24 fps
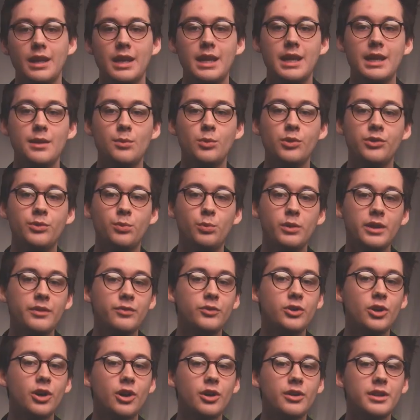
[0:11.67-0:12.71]
He was
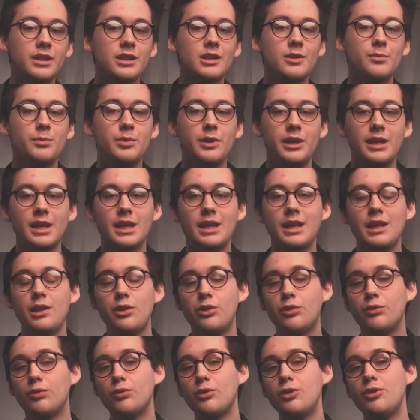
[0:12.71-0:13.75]
with God in the
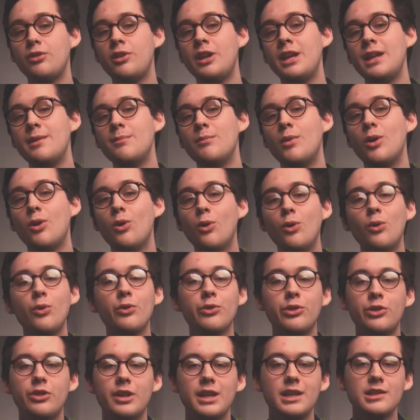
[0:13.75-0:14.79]
beginning. Through him
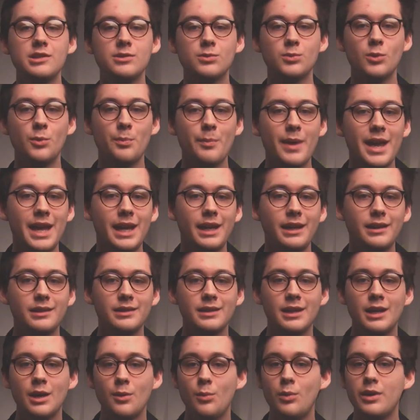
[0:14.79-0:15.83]
all things were made.